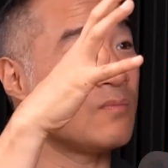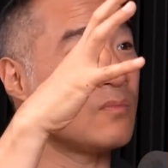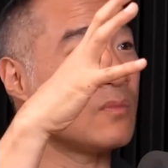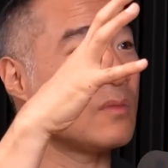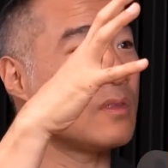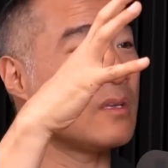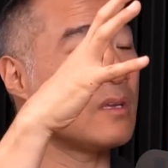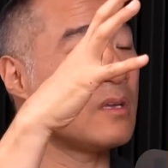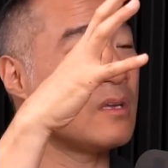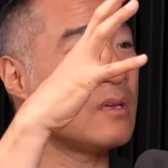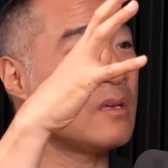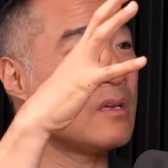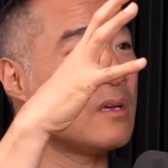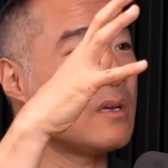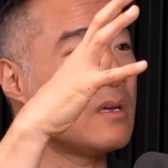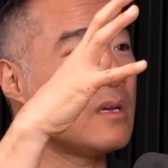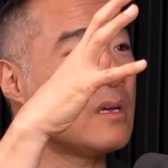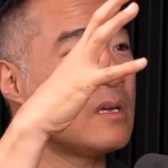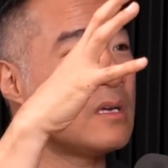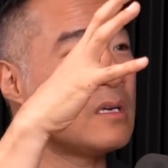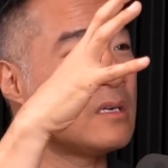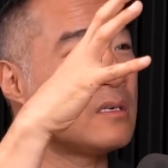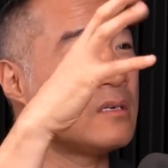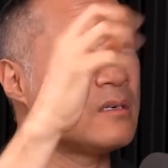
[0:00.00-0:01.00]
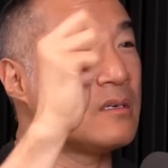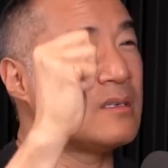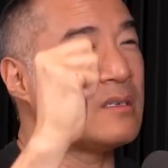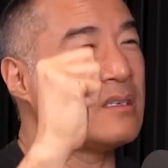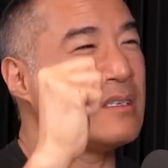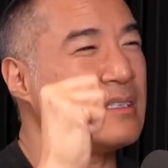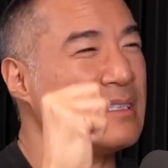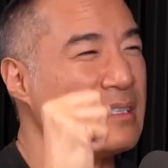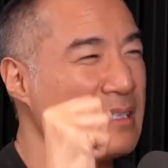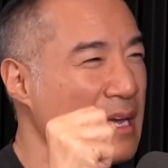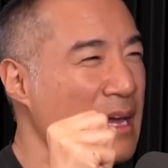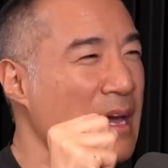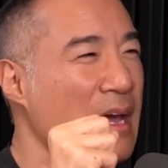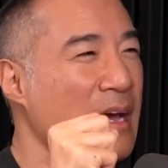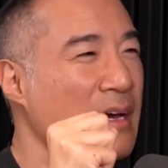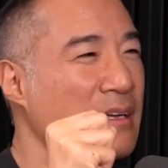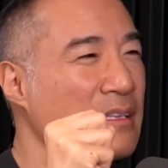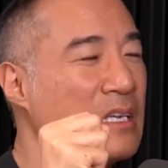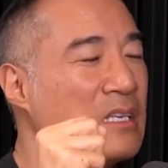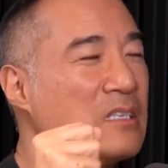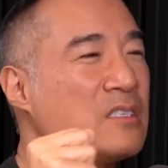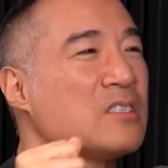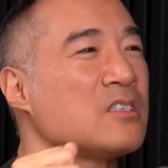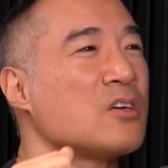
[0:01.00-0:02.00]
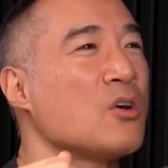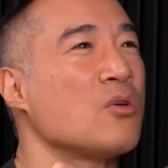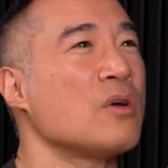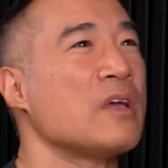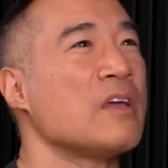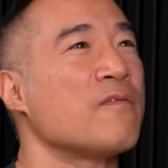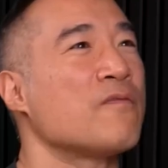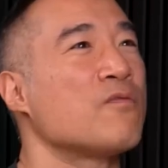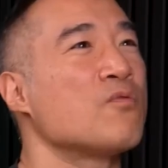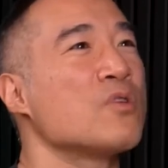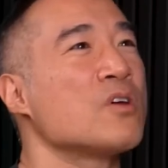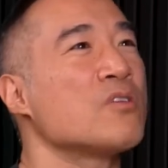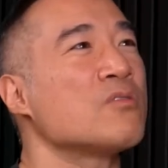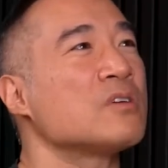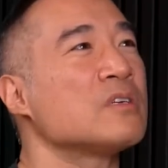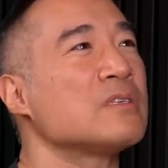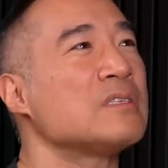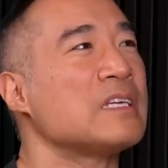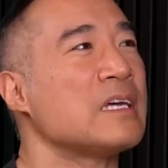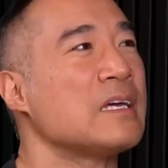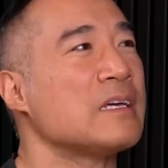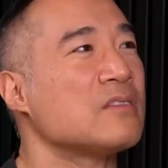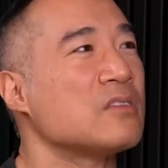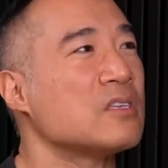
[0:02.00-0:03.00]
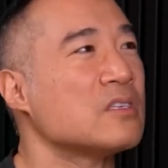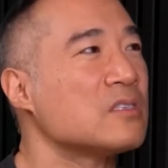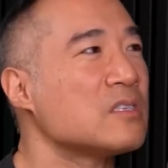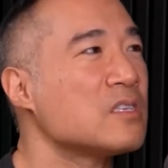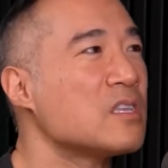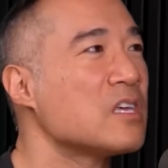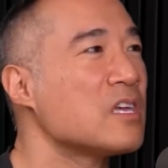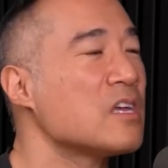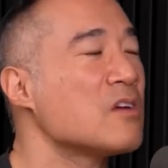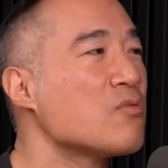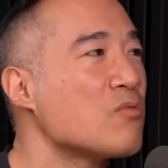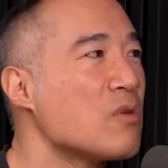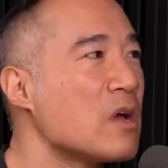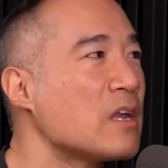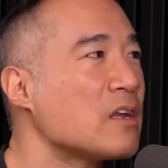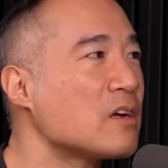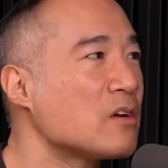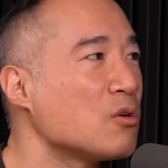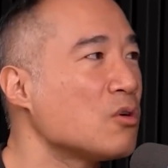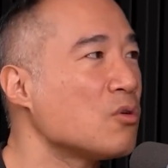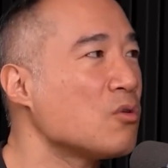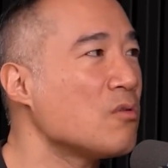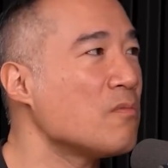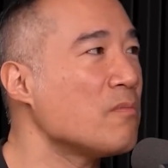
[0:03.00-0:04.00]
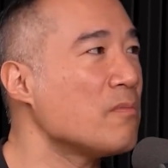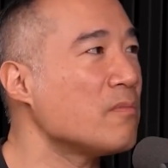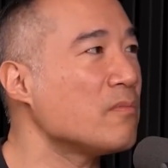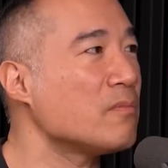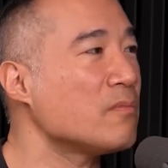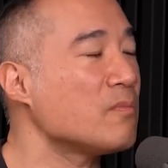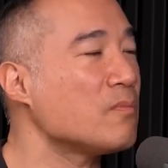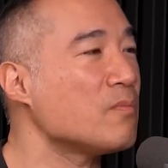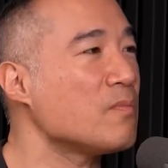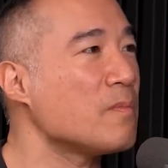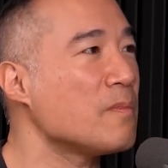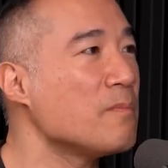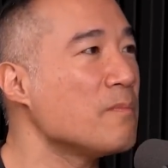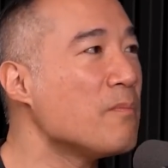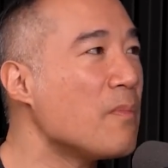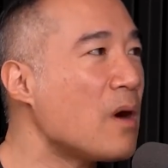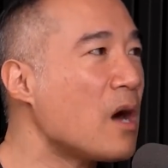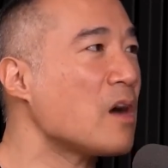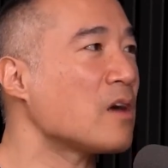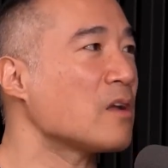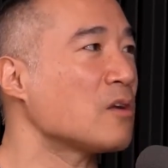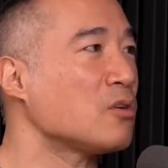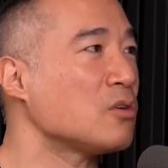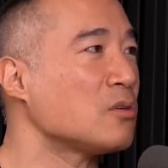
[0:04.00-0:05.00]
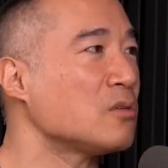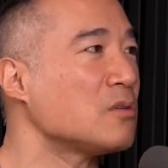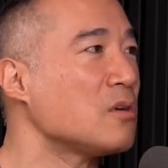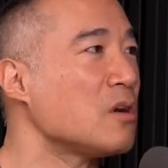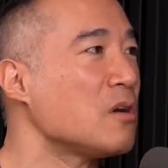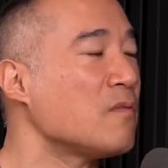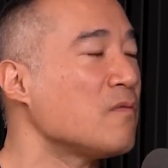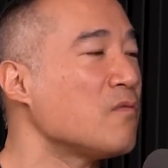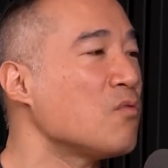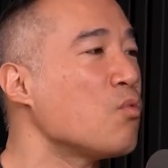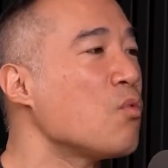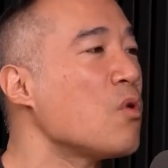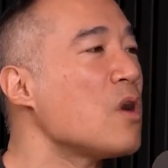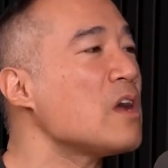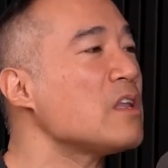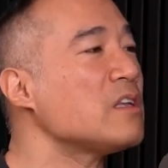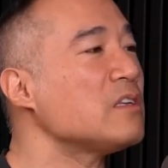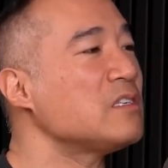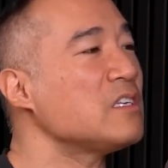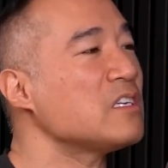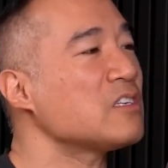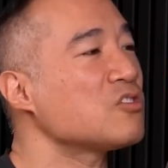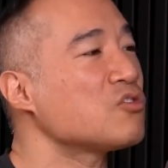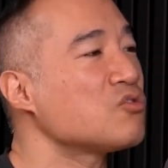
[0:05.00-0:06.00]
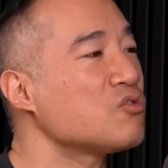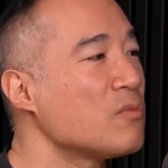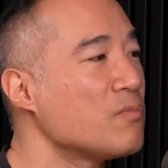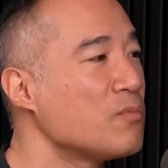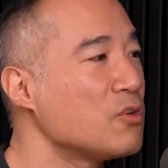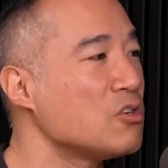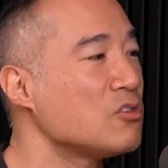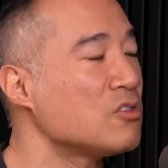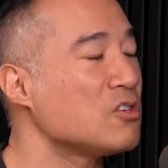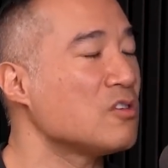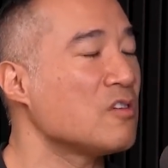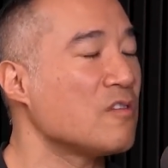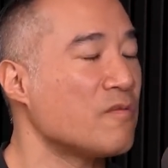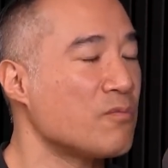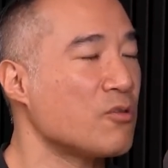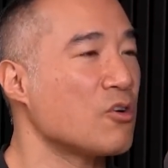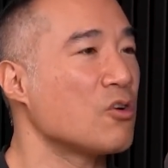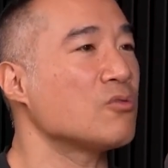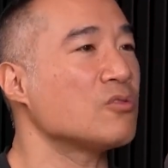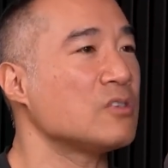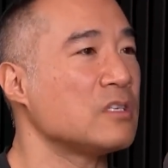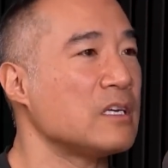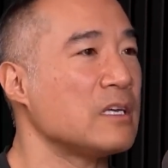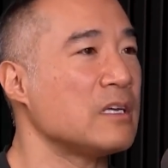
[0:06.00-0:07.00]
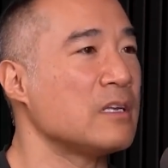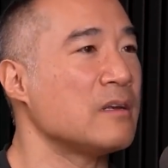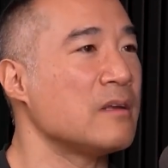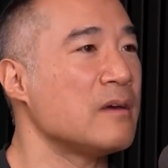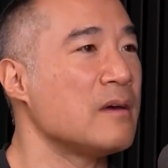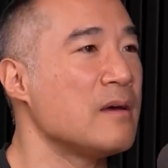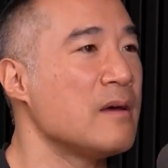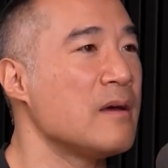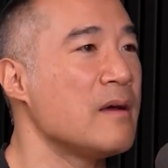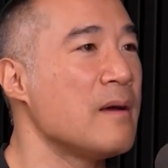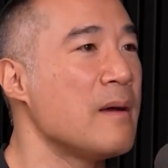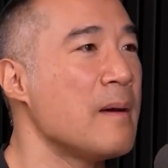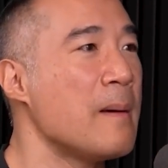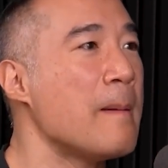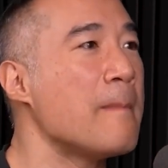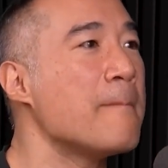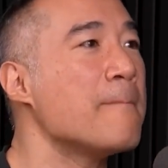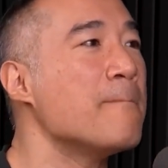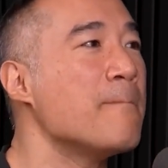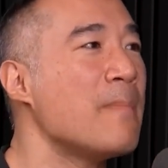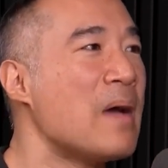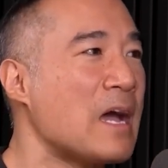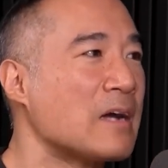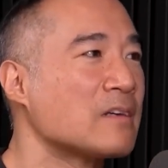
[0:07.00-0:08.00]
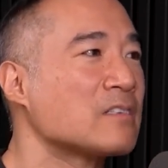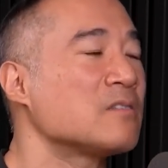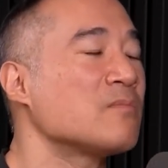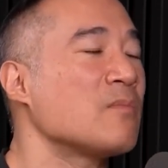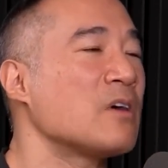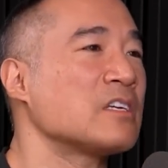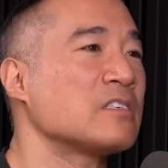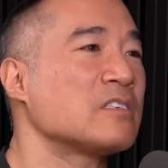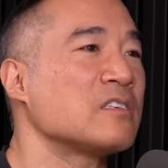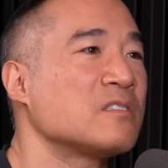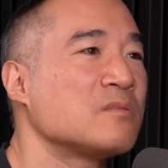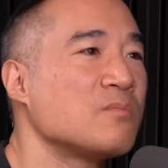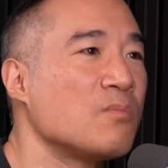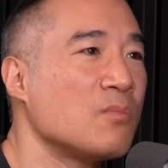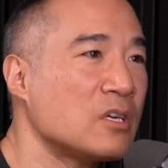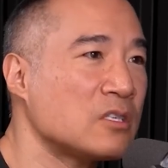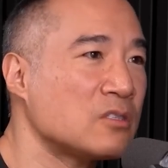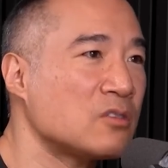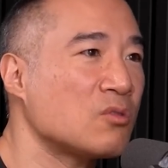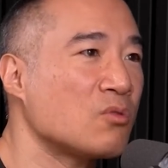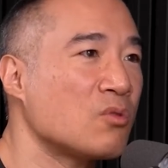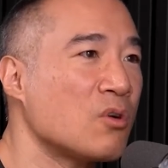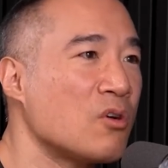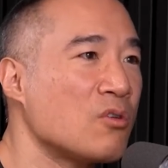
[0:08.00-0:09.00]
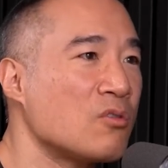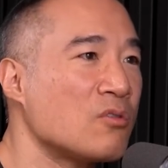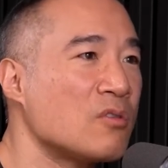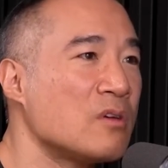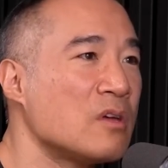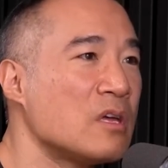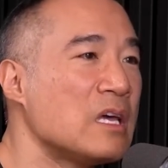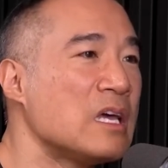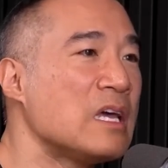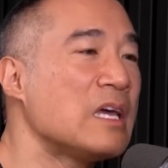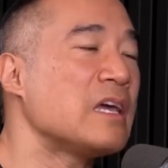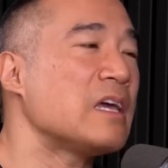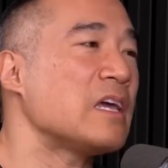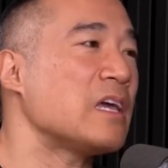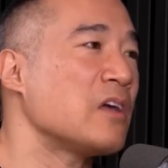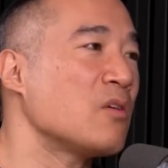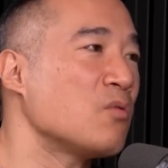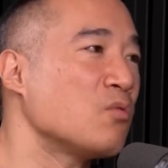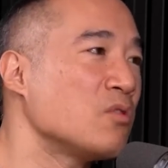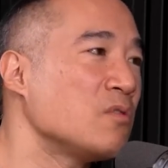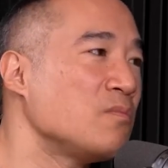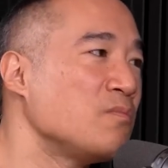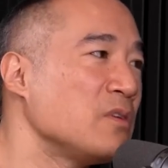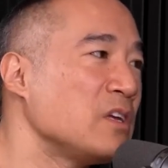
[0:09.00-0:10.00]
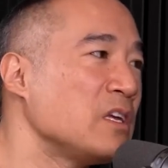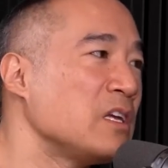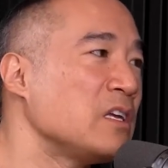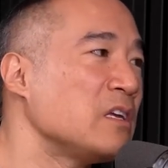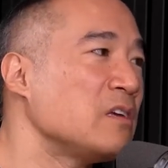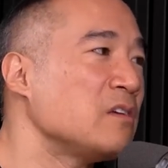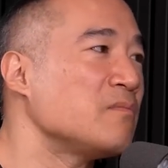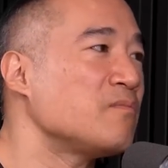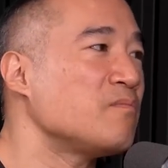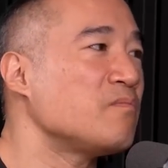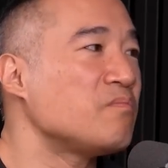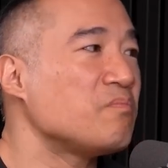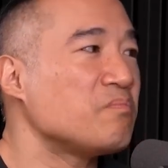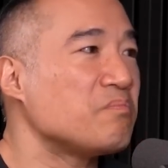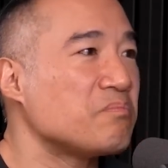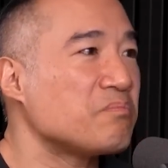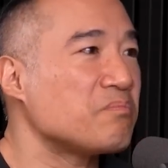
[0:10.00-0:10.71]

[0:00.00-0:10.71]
Oh, interesting. Yeah, and so if we were to take this theoretical model of what distribution of protein maximizes muscle growth, it would be